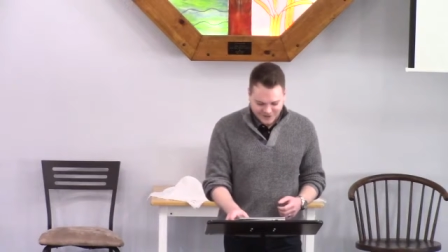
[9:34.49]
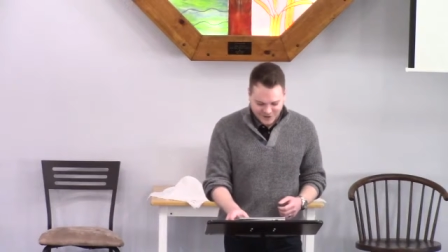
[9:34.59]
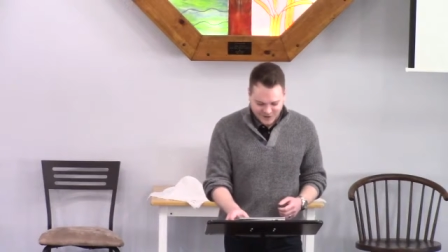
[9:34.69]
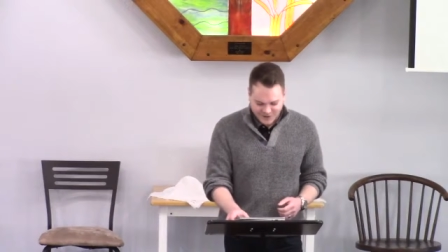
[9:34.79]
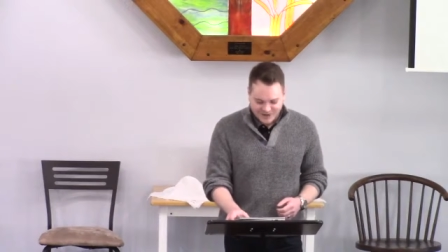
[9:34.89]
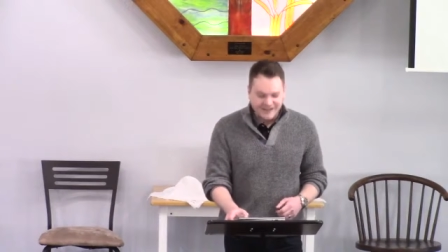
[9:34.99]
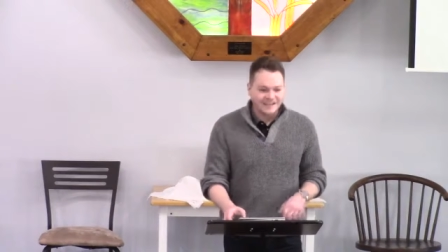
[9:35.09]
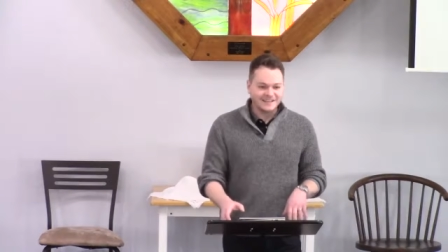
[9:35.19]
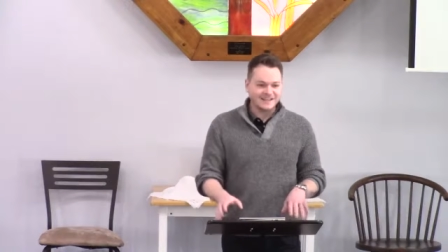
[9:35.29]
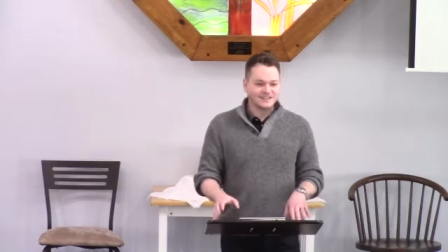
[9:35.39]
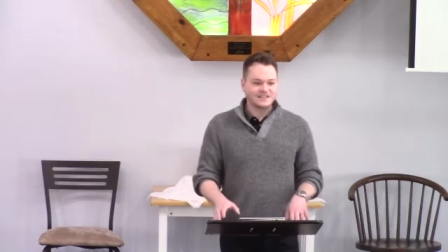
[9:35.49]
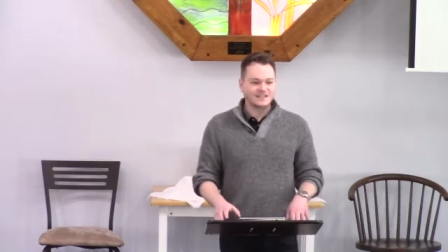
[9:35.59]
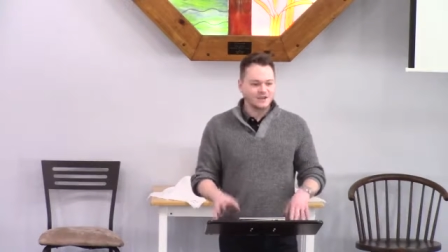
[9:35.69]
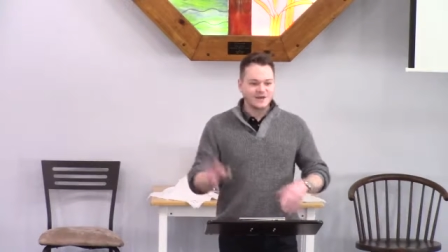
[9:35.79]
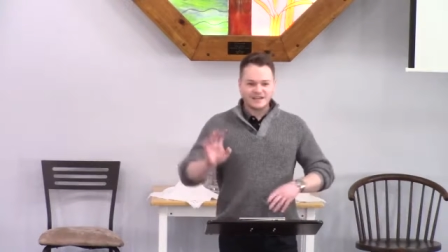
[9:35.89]
who he then just
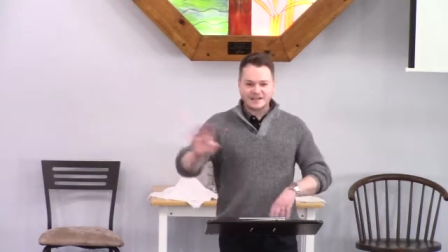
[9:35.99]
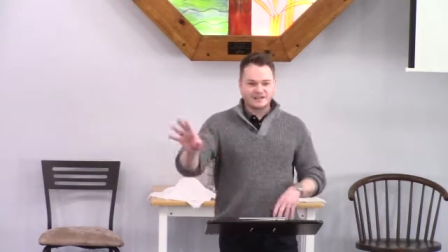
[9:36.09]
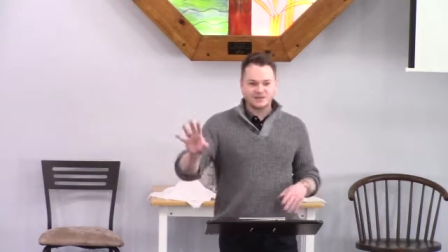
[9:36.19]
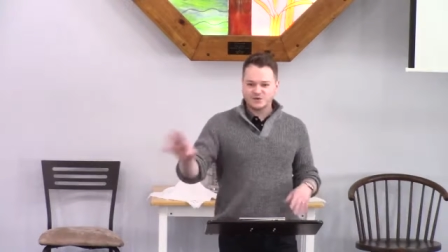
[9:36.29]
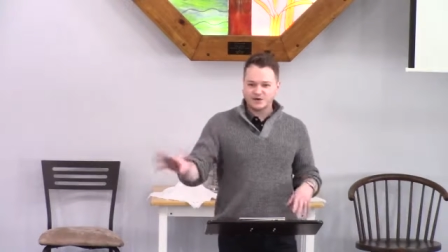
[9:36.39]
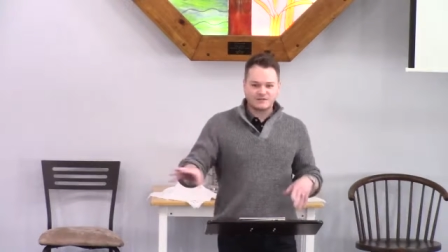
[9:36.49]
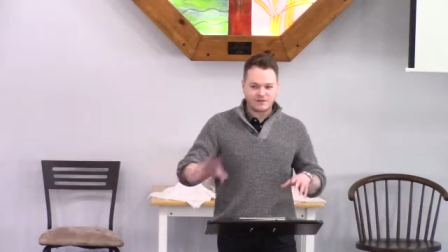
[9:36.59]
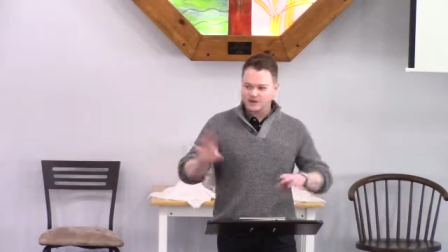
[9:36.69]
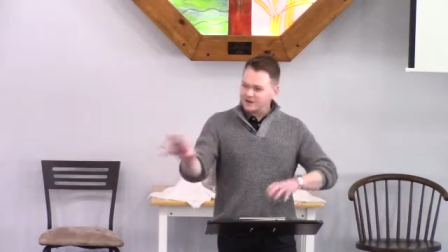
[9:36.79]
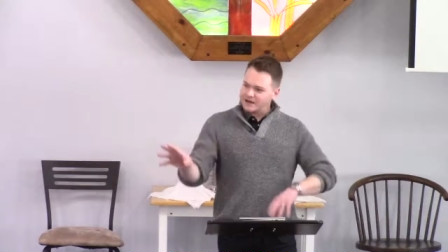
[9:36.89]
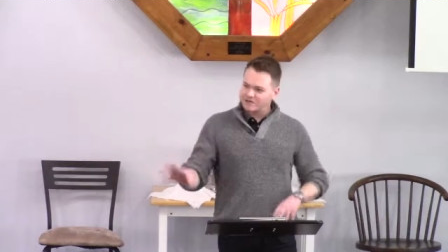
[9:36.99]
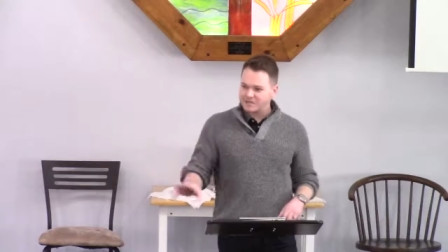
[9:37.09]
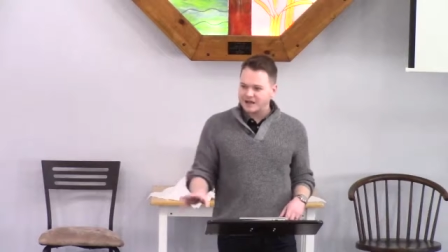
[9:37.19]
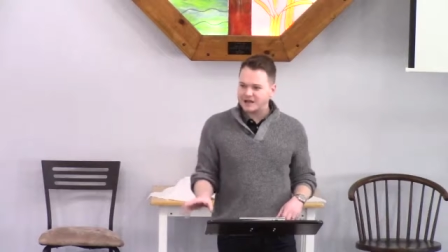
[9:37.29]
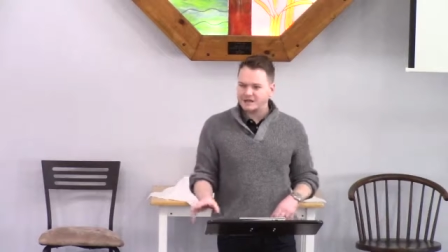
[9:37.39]
says, Okay, yeah, do whatever you have
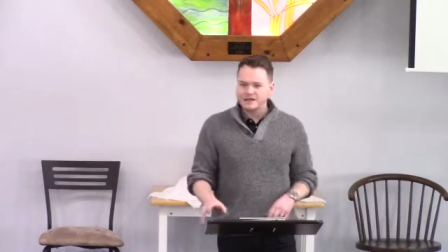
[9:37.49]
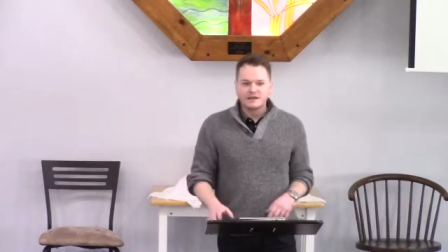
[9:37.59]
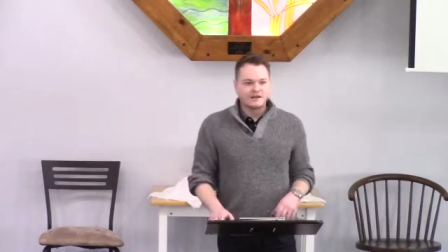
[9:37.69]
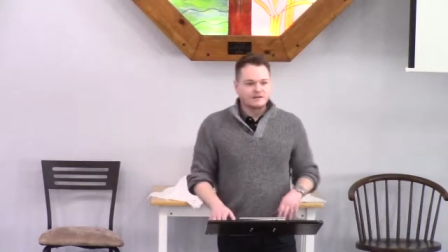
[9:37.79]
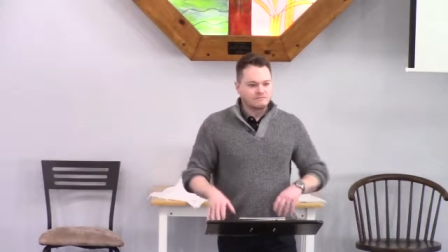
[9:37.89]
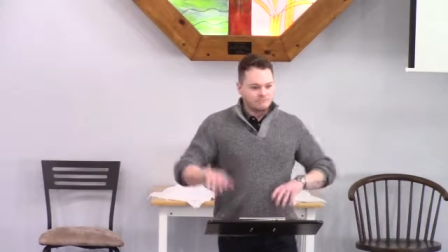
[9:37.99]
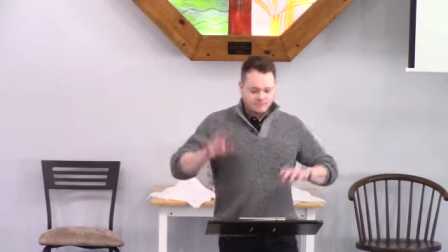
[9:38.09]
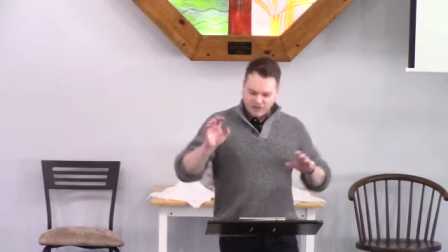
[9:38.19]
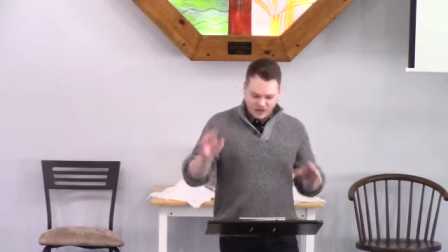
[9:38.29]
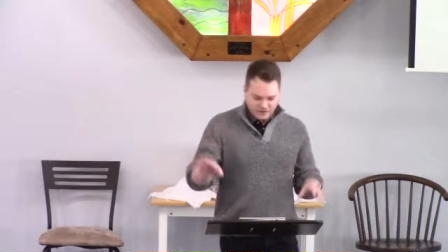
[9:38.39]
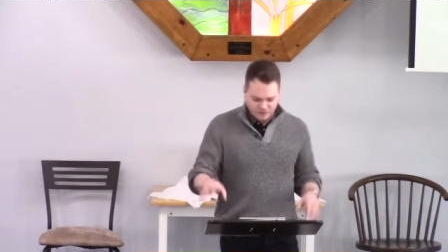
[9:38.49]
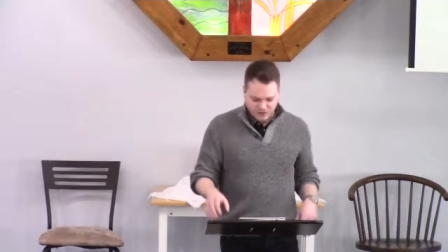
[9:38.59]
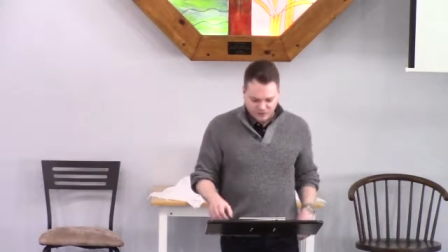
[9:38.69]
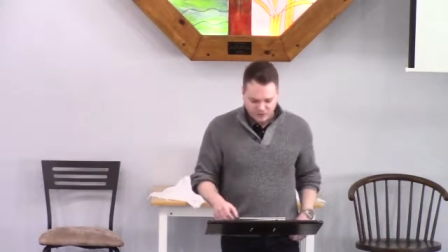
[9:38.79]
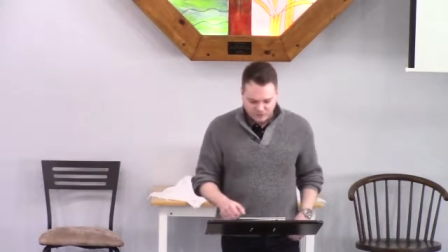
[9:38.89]
in mind. God is
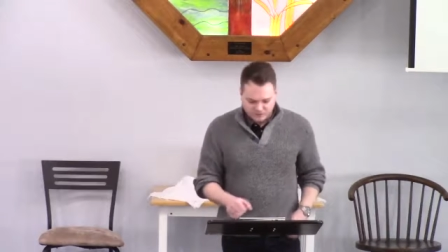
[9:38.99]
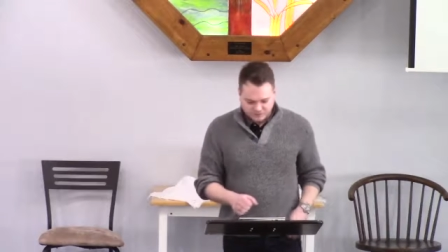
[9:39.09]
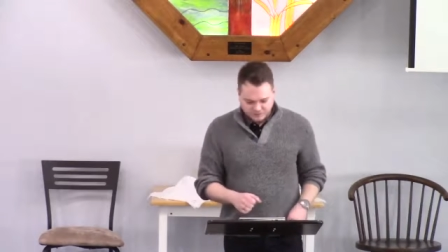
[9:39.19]
with you.